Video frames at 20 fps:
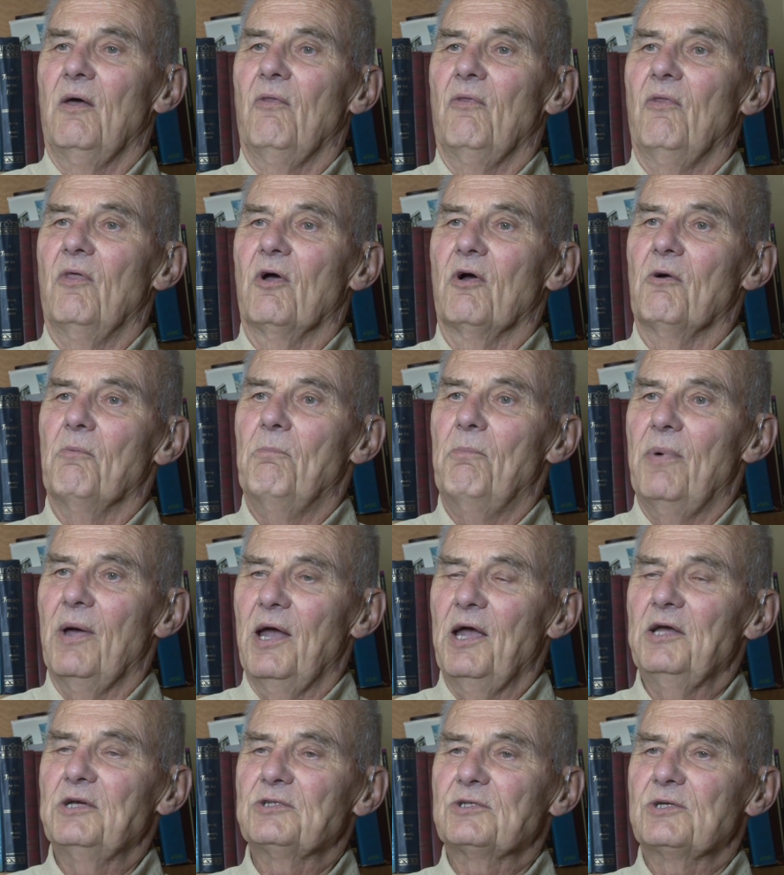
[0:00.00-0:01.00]
They're
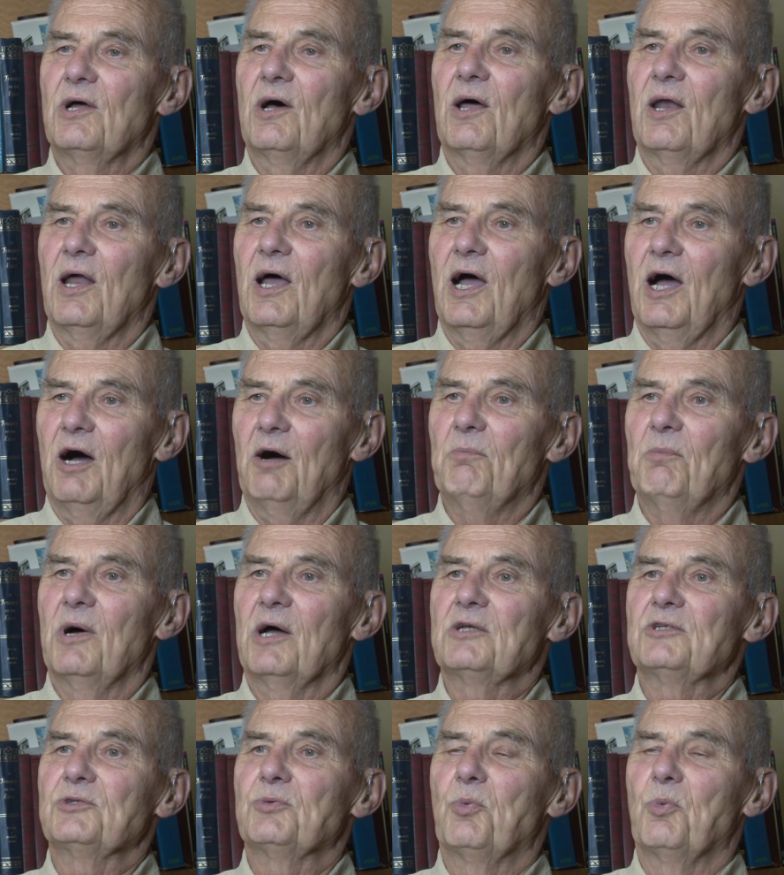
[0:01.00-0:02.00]
based on how
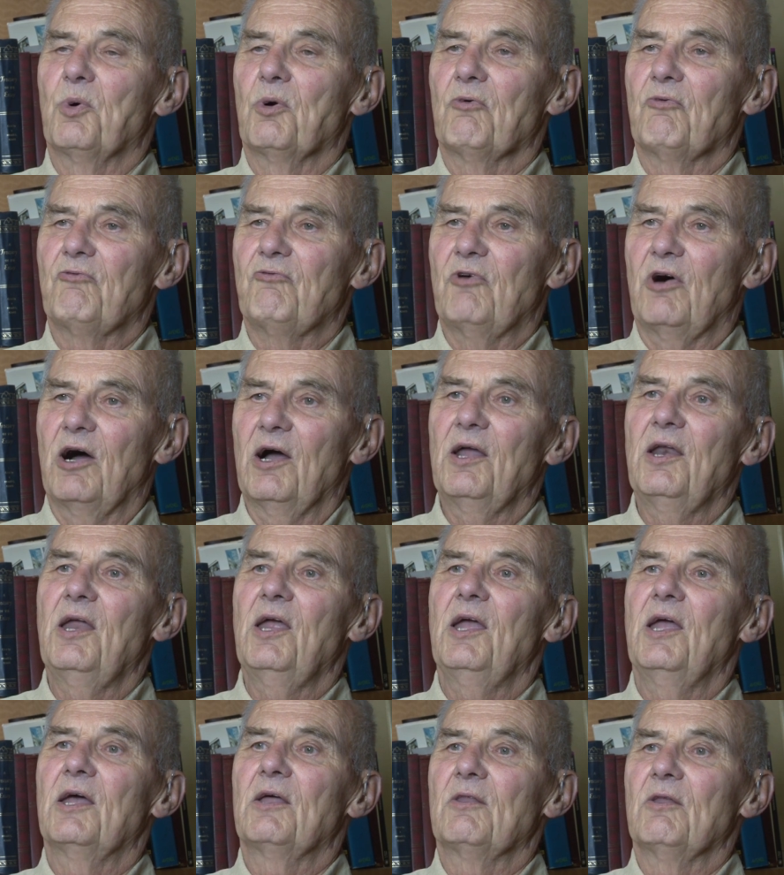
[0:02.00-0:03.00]
much we're
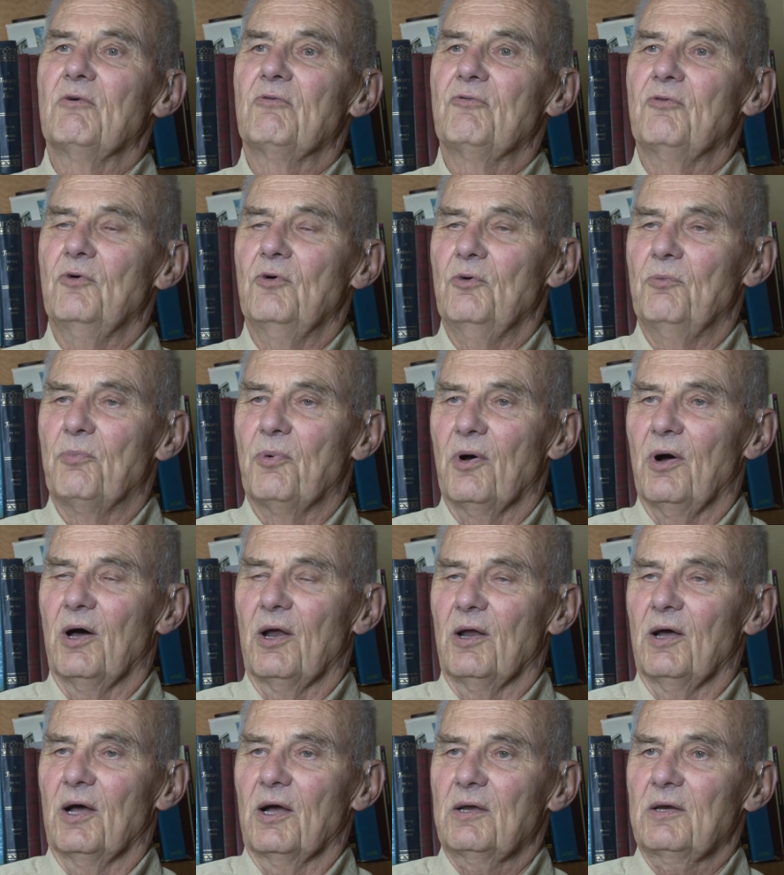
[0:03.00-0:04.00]
finding in the food
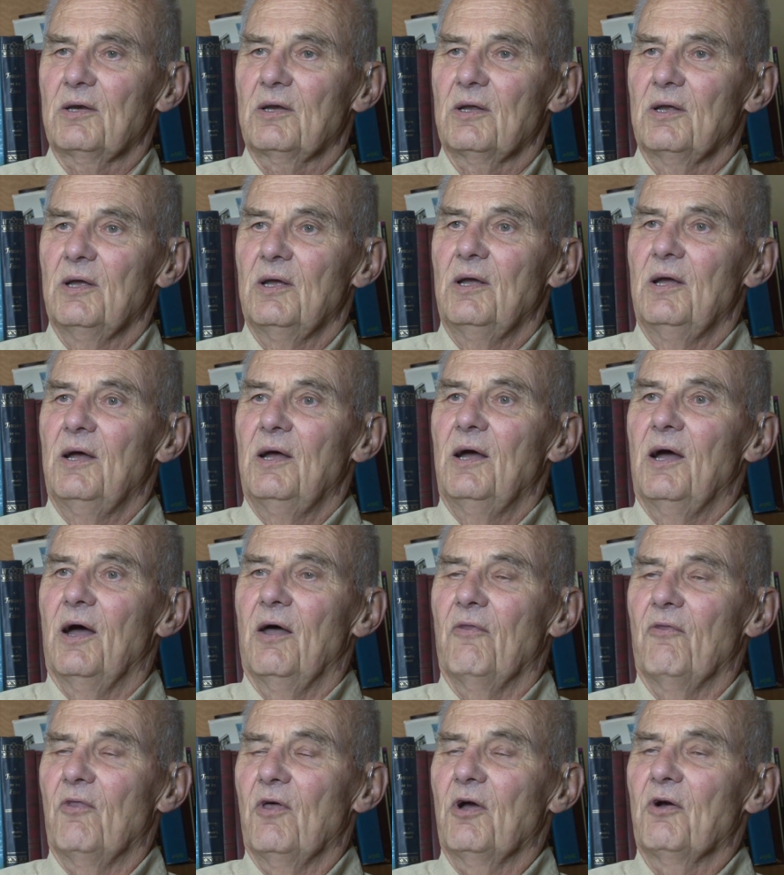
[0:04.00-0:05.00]
product,
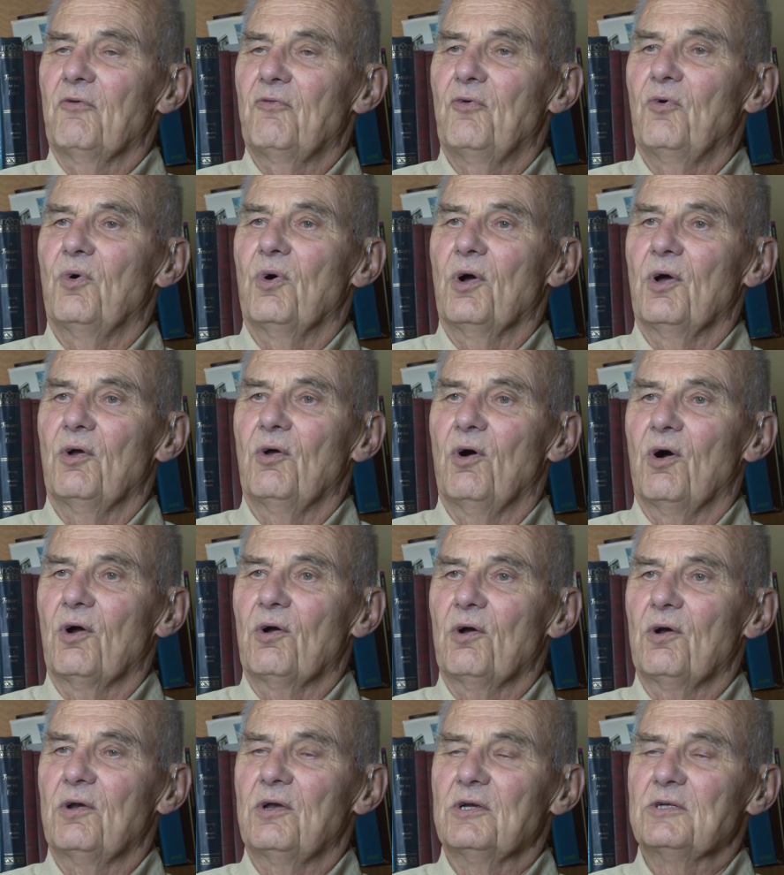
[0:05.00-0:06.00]
and therefore, in
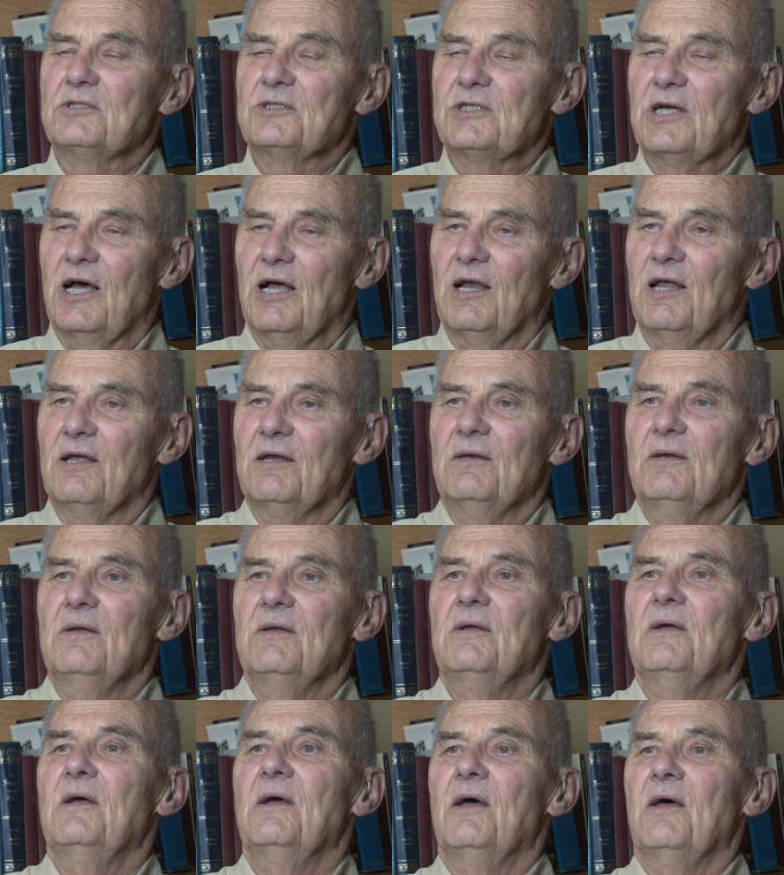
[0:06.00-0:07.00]
order to sell it,
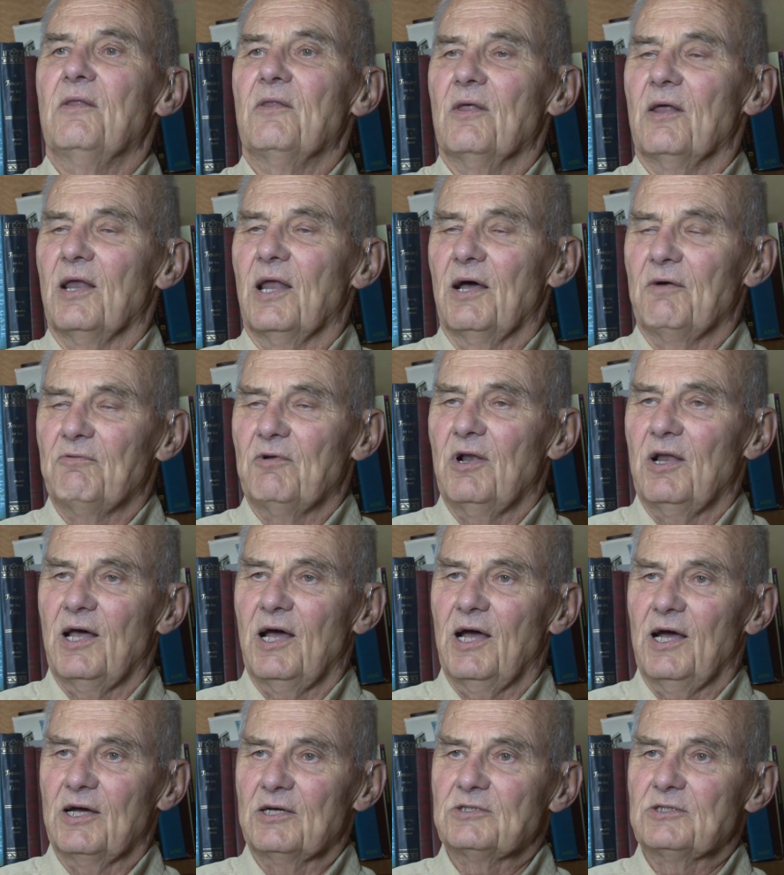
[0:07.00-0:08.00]
the level
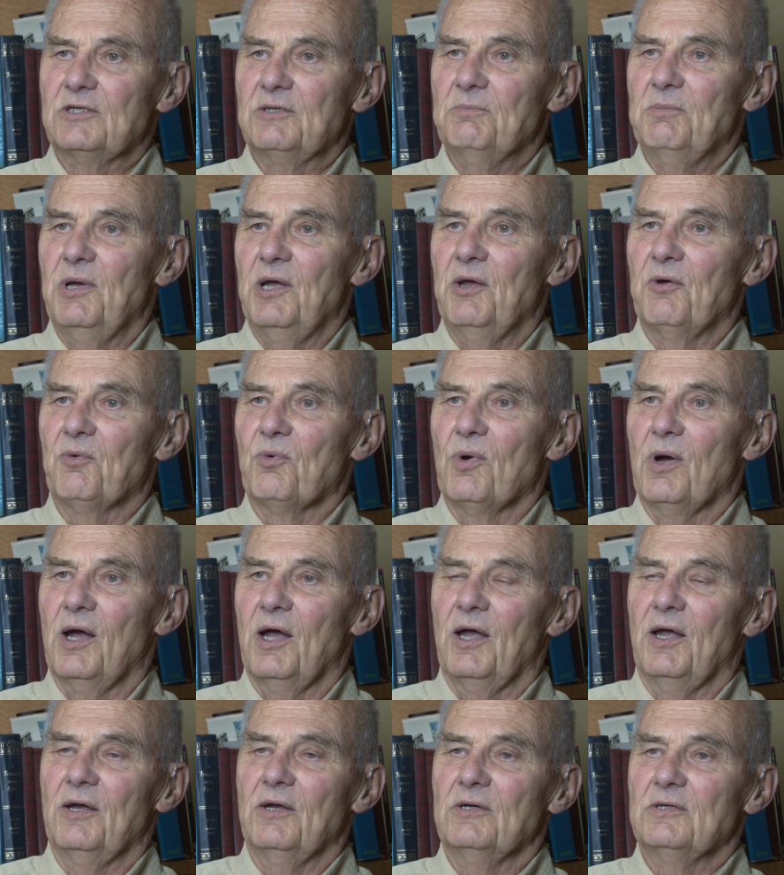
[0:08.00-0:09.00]
has to be
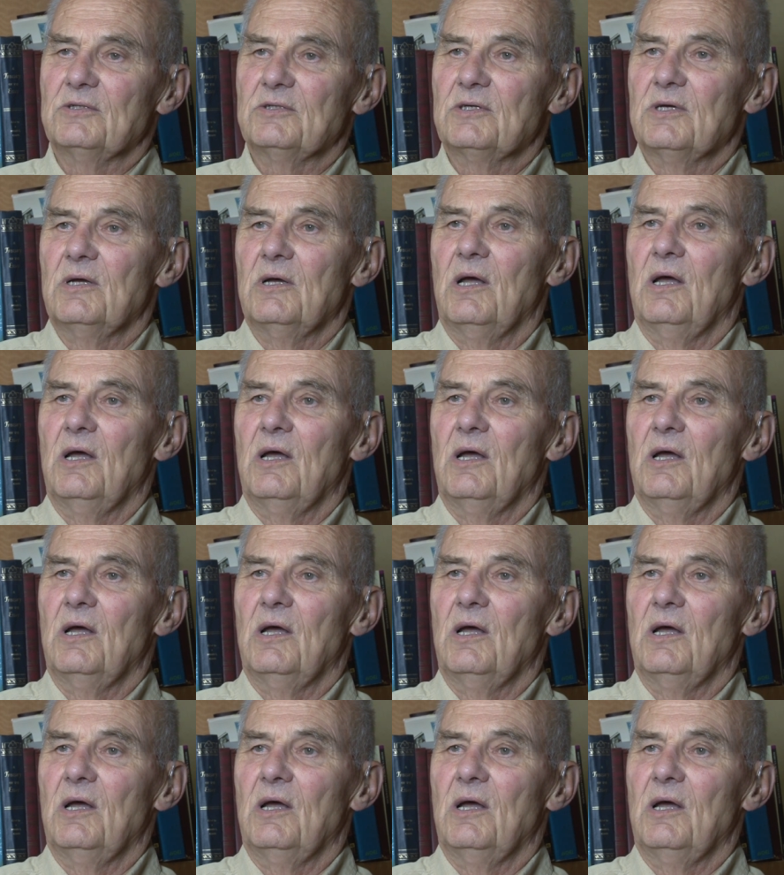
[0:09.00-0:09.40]
raised.